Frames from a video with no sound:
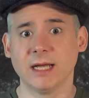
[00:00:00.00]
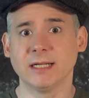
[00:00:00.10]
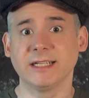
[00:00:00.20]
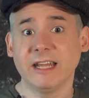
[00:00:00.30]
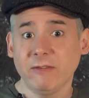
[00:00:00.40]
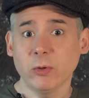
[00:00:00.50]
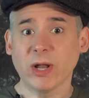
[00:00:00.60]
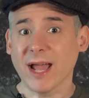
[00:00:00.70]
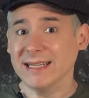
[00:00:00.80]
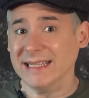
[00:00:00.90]
To give you an
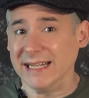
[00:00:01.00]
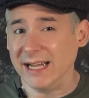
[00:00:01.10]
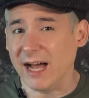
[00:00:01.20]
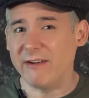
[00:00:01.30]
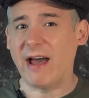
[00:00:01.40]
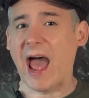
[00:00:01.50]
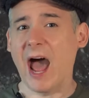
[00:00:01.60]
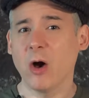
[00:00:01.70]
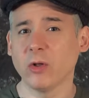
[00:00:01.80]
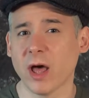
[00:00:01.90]
idea of
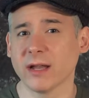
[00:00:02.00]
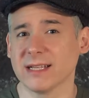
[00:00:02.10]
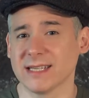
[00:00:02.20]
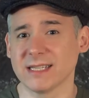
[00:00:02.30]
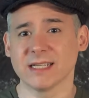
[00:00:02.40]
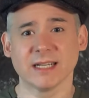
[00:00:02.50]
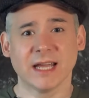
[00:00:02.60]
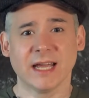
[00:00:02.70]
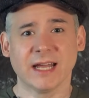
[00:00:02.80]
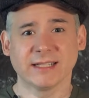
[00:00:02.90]
how non-existent
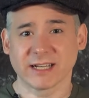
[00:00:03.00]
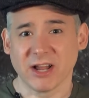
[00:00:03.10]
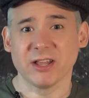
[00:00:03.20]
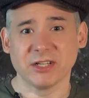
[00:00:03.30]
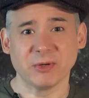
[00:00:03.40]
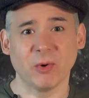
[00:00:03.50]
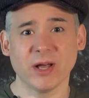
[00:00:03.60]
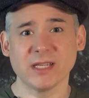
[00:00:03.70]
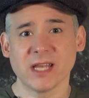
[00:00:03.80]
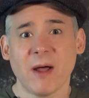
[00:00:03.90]
technology
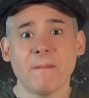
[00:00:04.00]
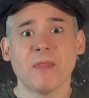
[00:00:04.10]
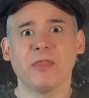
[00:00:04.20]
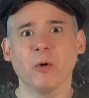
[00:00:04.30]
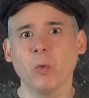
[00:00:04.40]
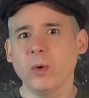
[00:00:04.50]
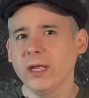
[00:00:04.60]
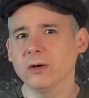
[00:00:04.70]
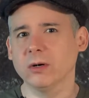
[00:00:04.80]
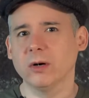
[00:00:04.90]
was, the
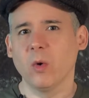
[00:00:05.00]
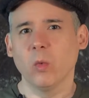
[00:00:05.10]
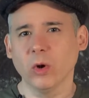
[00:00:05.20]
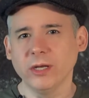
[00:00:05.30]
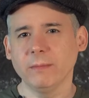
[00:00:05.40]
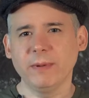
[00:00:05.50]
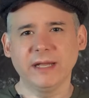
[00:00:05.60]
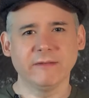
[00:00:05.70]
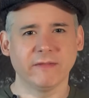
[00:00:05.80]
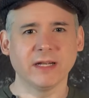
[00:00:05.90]
wheel wouldn't be
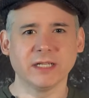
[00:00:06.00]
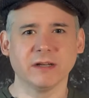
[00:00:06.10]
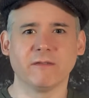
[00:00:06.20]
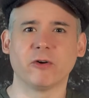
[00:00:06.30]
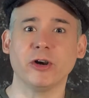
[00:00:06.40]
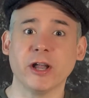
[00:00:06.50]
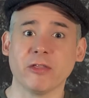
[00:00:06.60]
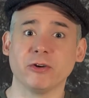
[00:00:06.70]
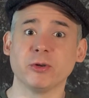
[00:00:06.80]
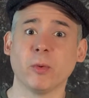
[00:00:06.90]
invented for
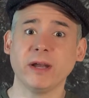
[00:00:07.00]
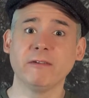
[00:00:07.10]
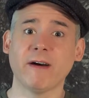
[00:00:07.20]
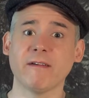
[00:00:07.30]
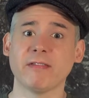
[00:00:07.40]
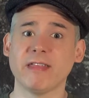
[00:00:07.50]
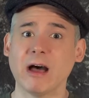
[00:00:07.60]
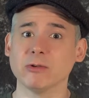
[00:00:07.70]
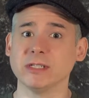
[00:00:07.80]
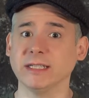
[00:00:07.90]
another
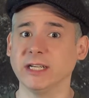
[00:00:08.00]
25,000